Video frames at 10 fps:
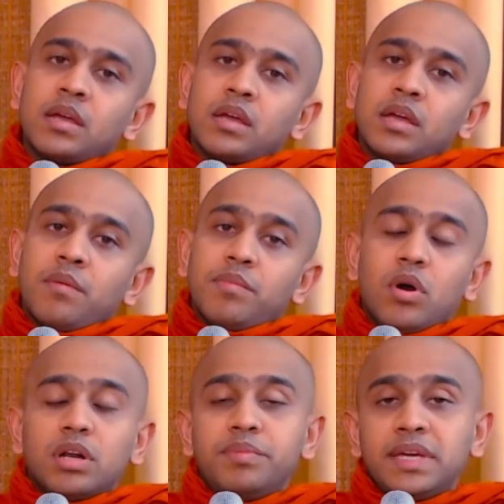May all
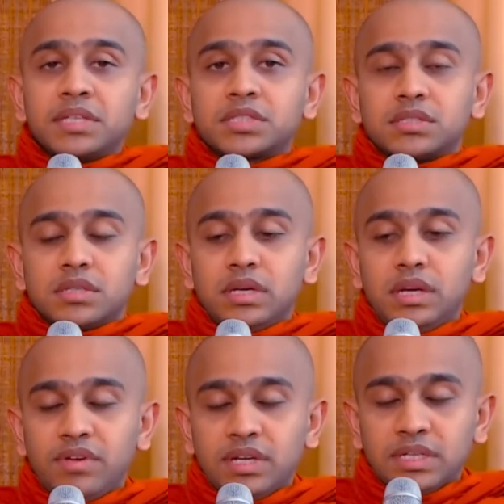beings live
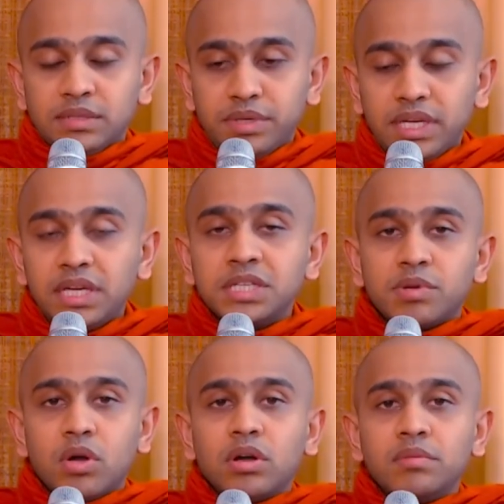in peace. May
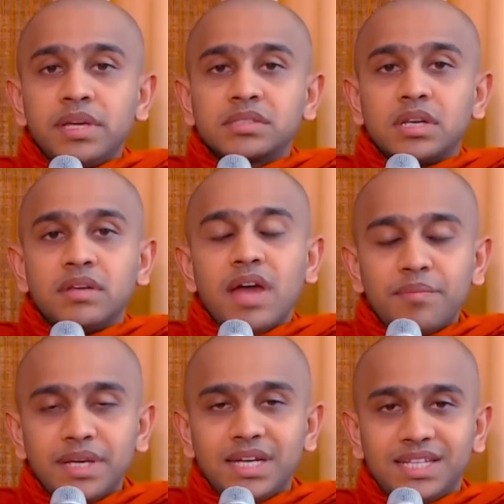all beings live happily.